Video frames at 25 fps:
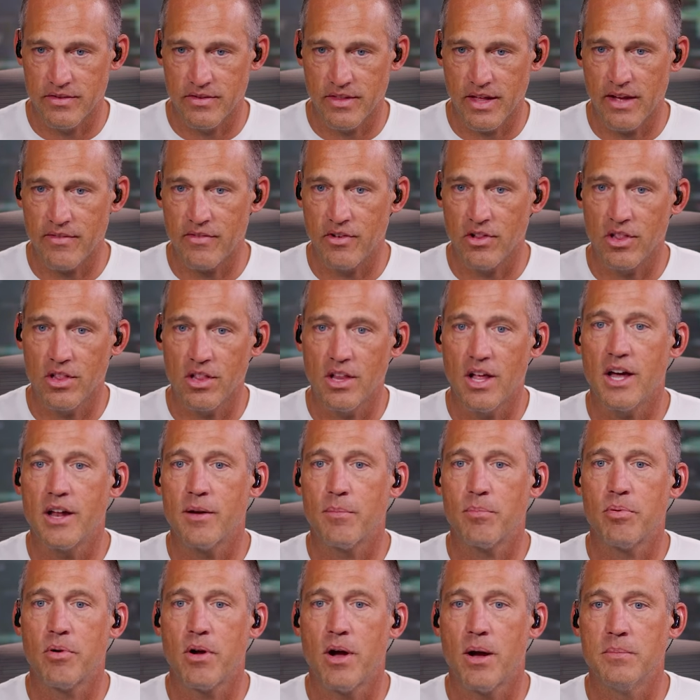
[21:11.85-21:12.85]
They have a lot
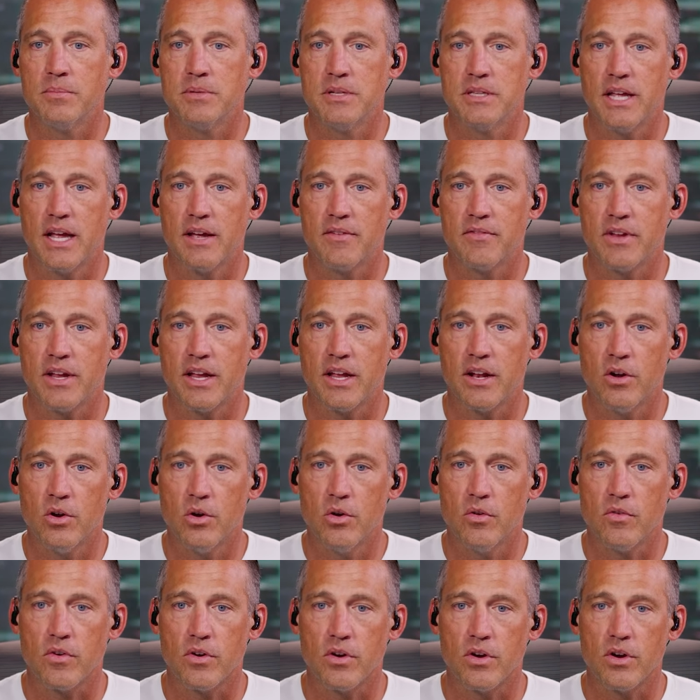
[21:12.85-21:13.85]
of problems that they have to get
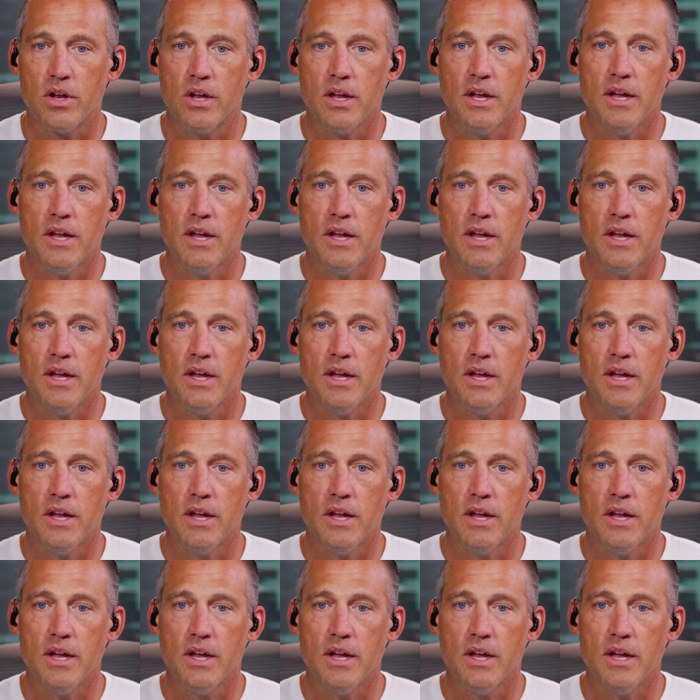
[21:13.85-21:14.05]
over.